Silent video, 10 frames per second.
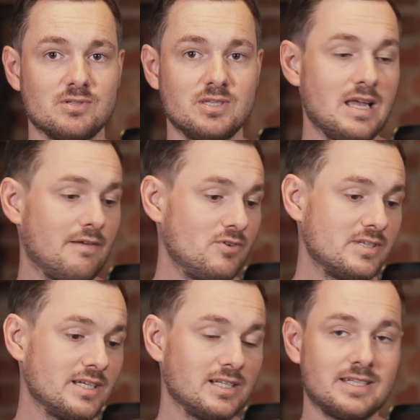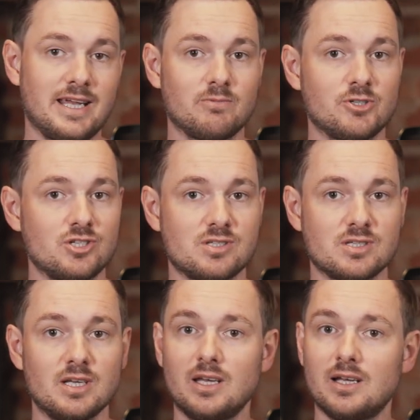see every single tag which is
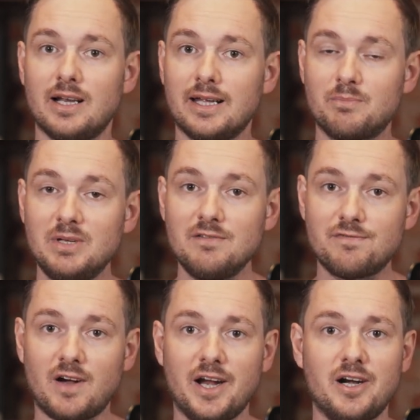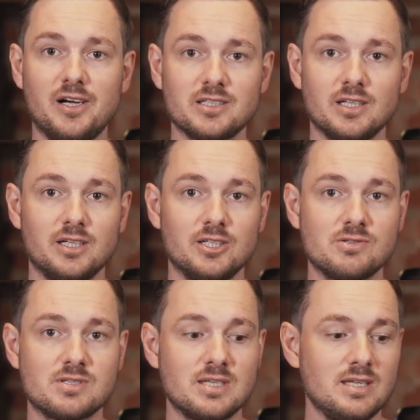like being fired. You
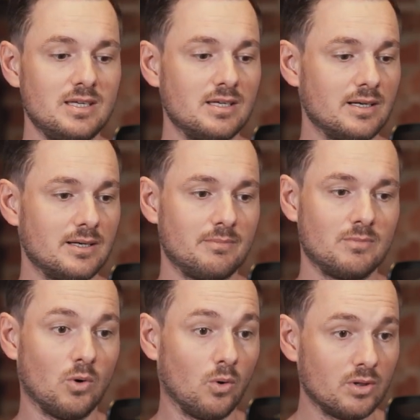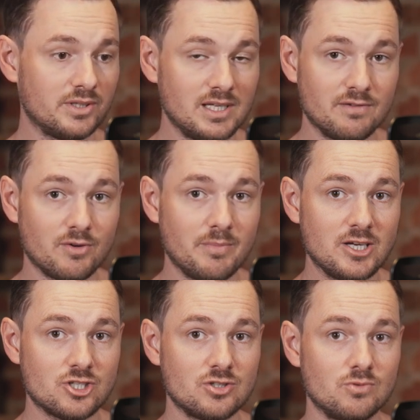see all the
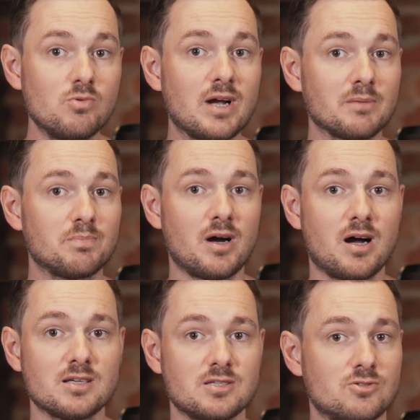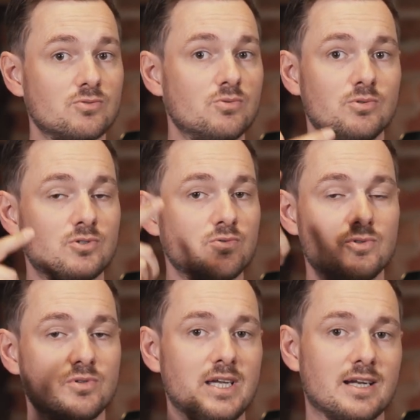information who got passed to
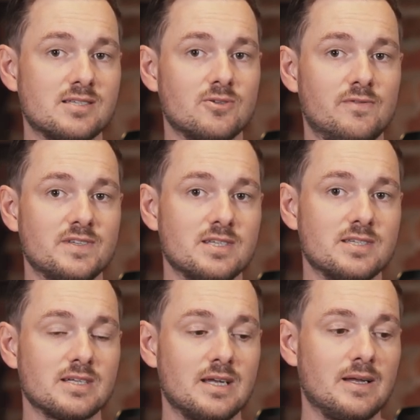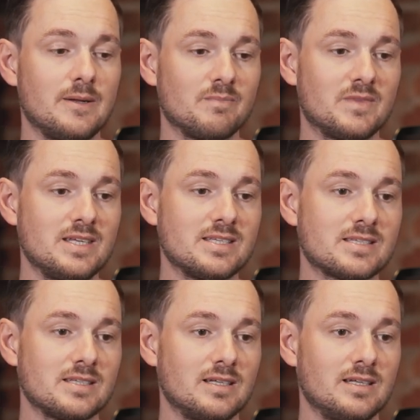the other services.
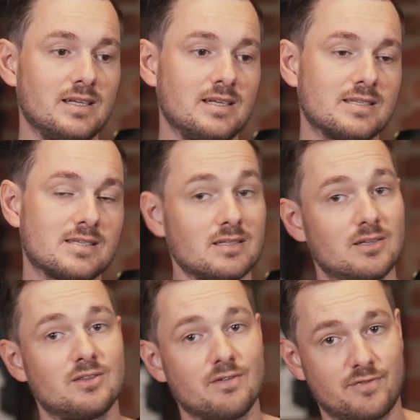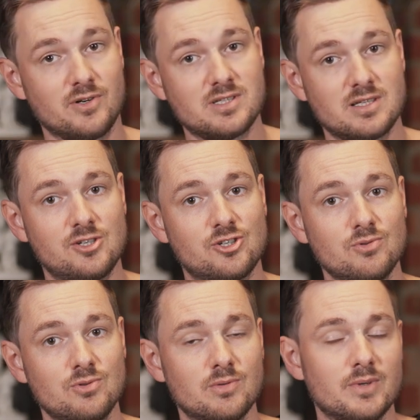This is the first
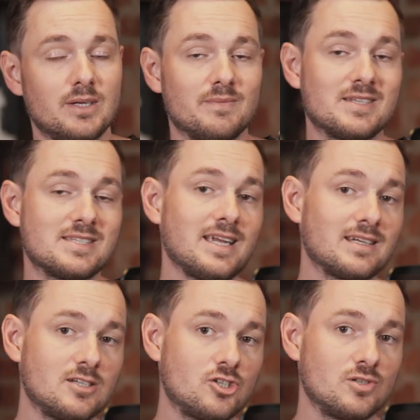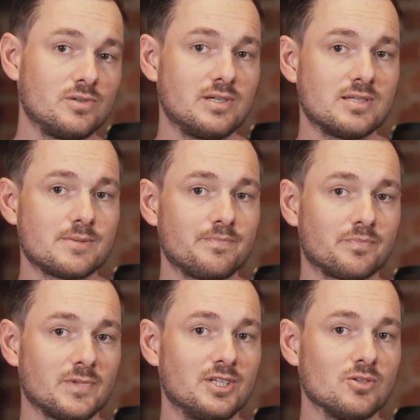issue. The second issue is
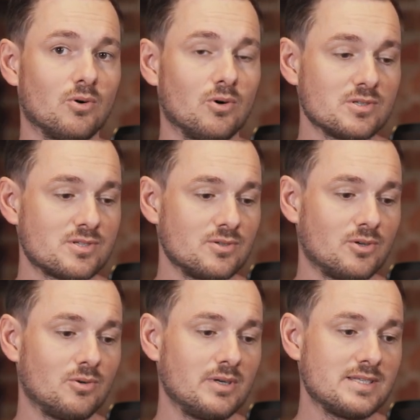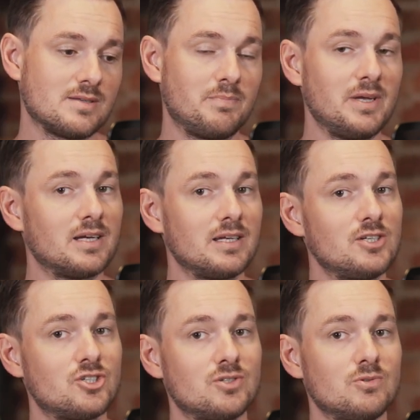it also is a big
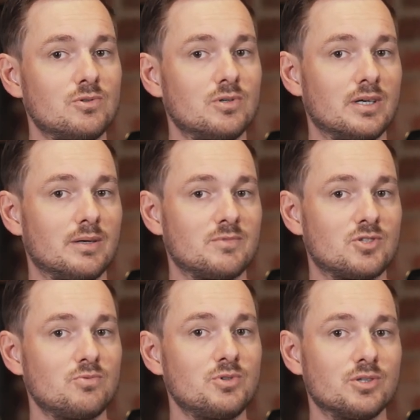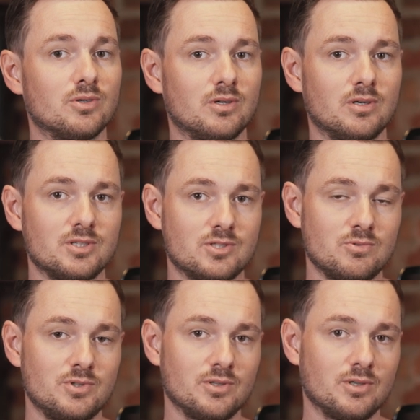issue to
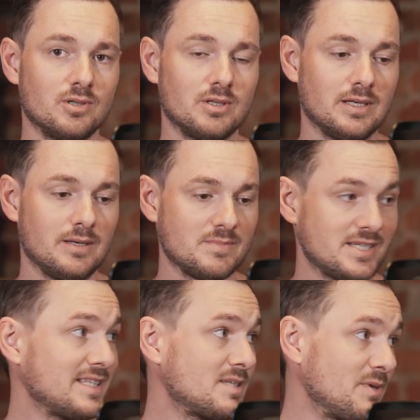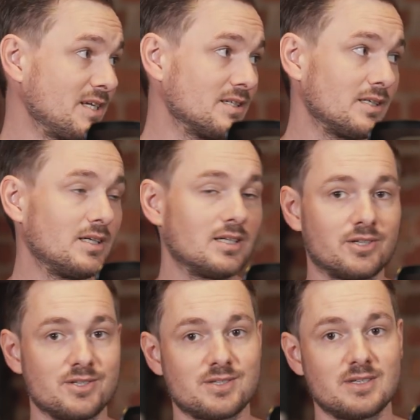your site speed,
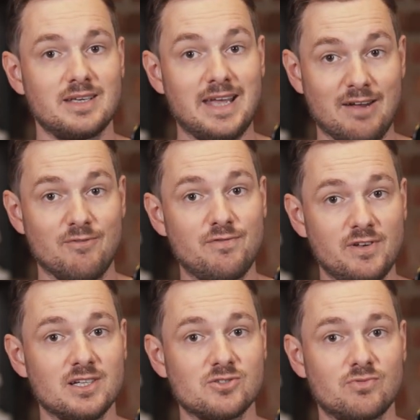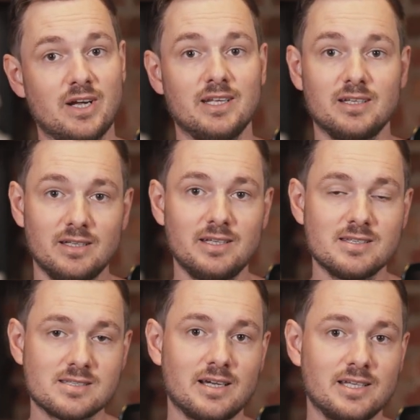because everything is running
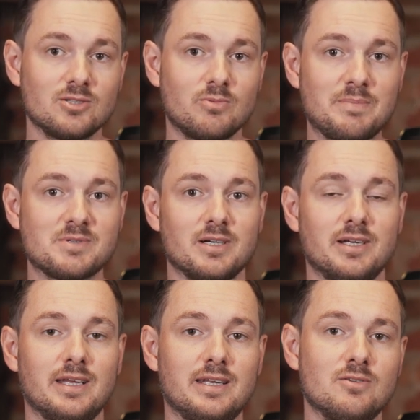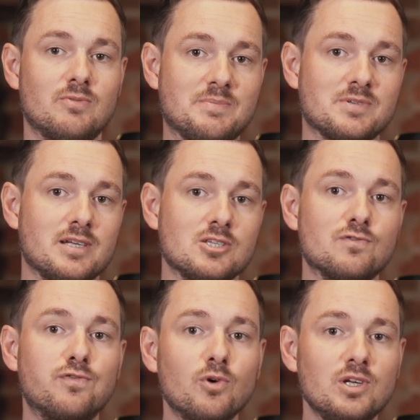inside your website, and the website is
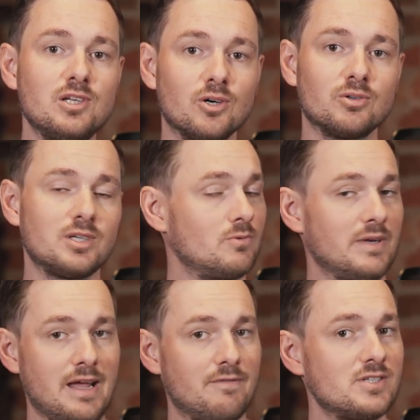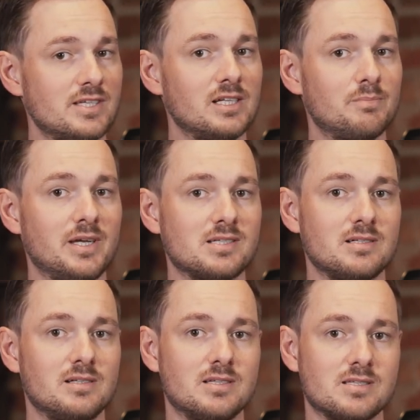fully loaded when every single pixel